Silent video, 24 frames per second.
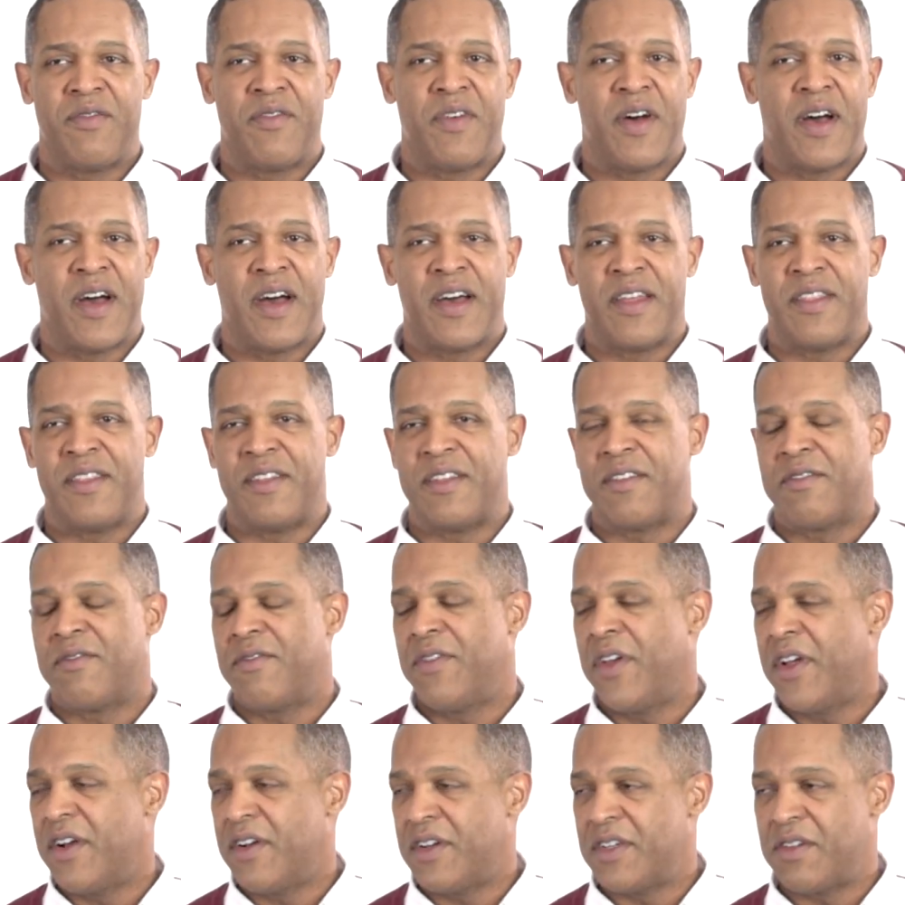Uh,
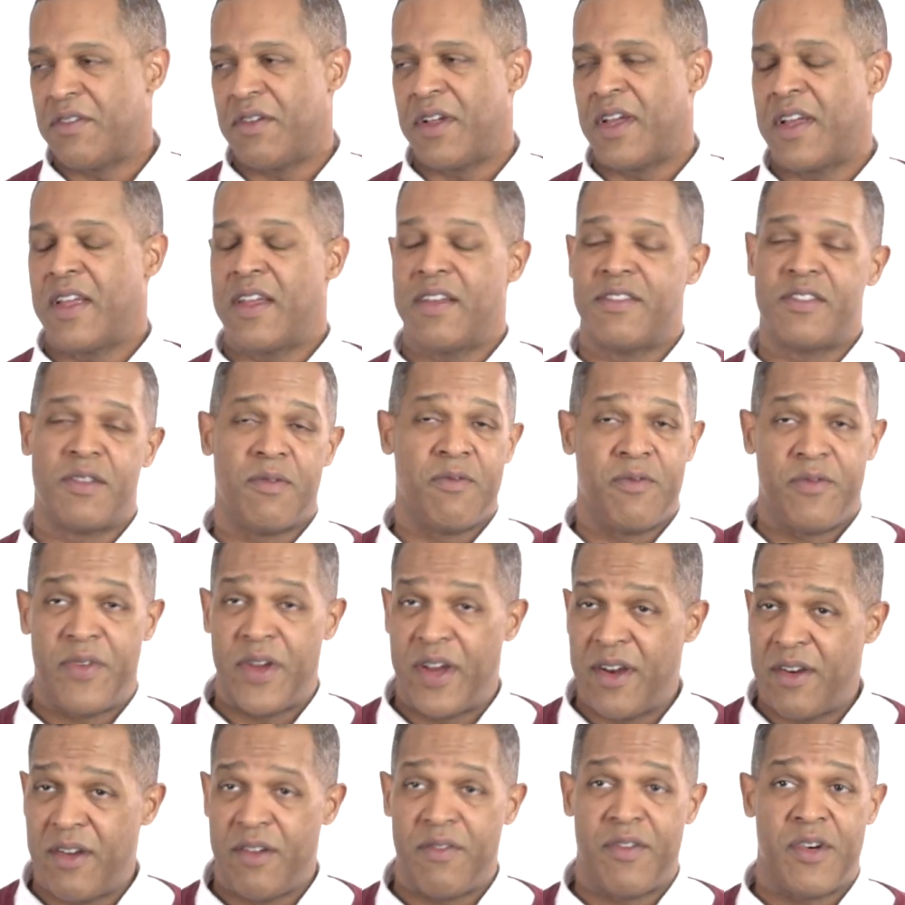there have some
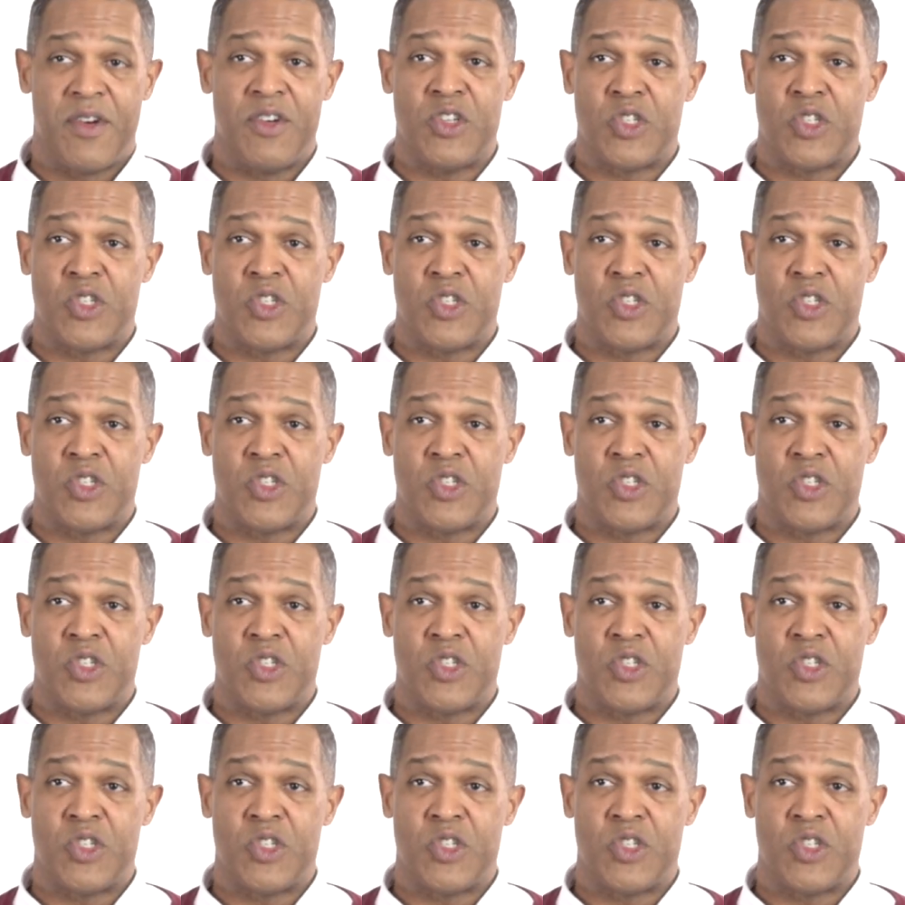very, very